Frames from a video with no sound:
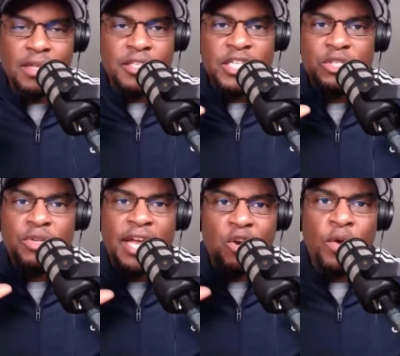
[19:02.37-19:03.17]
just do
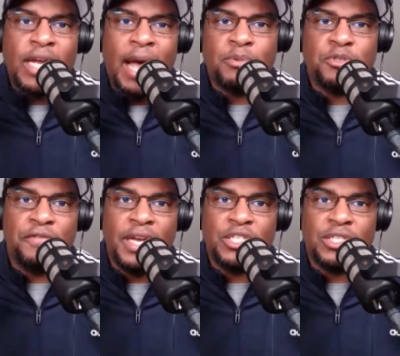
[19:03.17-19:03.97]
that quick
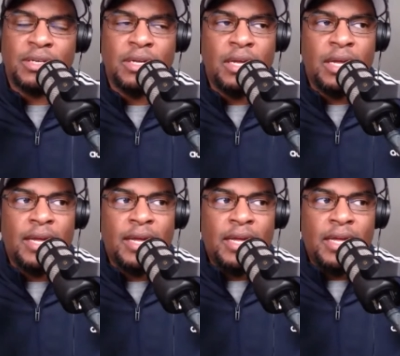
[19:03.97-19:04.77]
observation.
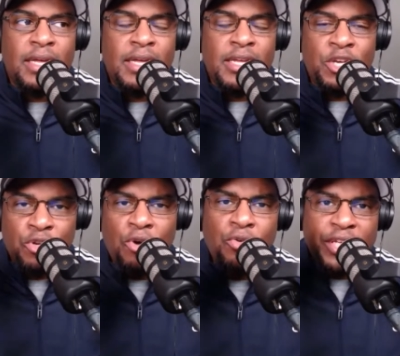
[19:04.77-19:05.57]
You
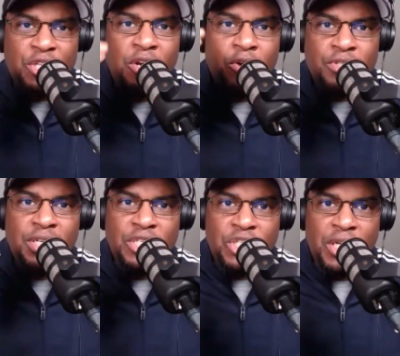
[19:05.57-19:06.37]
know that you go to
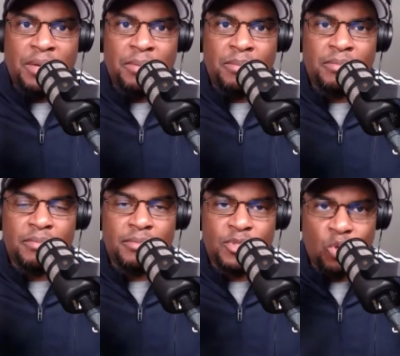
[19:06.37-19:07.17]
the gym
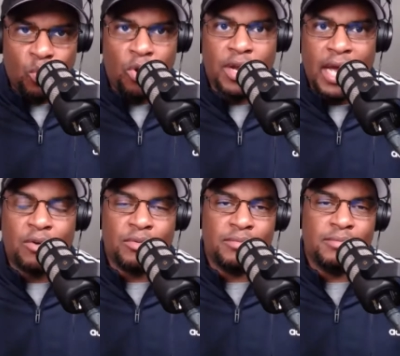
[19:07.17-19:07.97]
to work
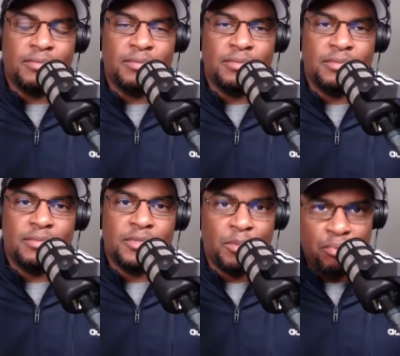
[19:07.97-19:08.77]
out,
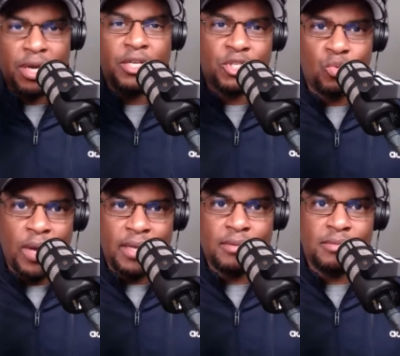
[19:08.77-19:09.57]
to break a
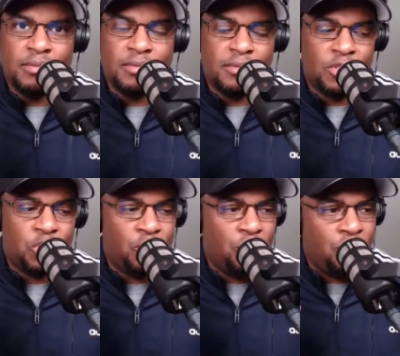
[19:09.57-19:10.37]
sweat,
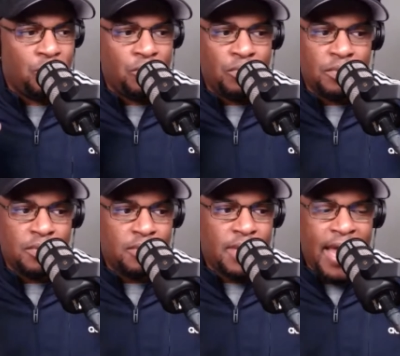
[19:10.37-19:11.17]
to
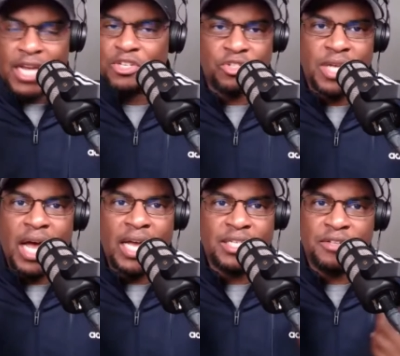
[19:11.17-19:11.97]

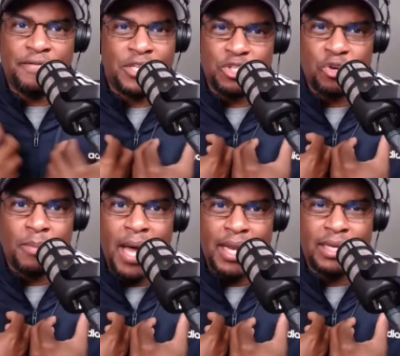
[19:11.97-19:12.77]
exercise the physical
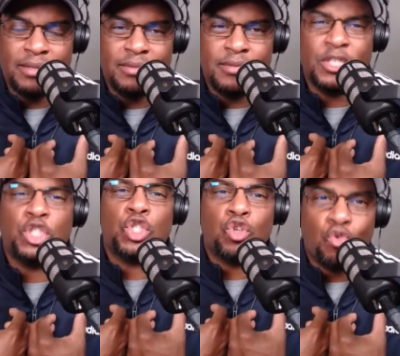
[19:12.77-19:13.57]
body, to
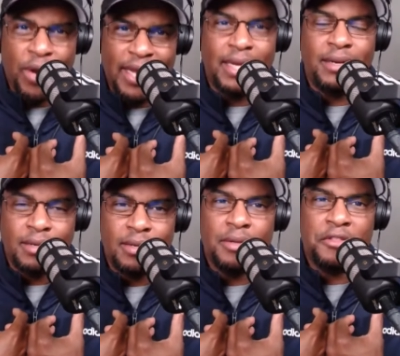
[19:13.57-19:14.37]
train
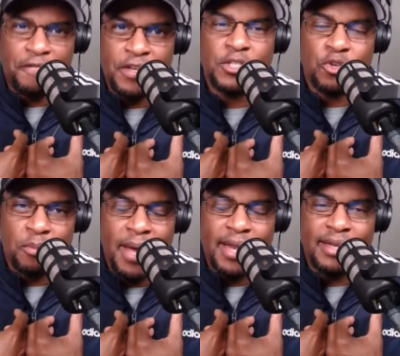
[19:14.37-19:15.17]
the physical
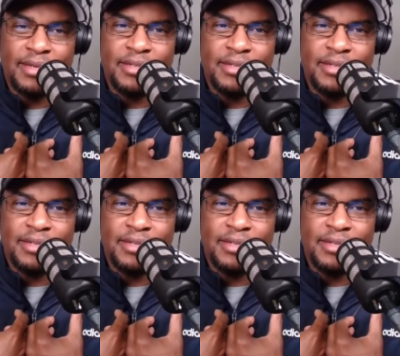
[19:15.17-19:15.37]
body.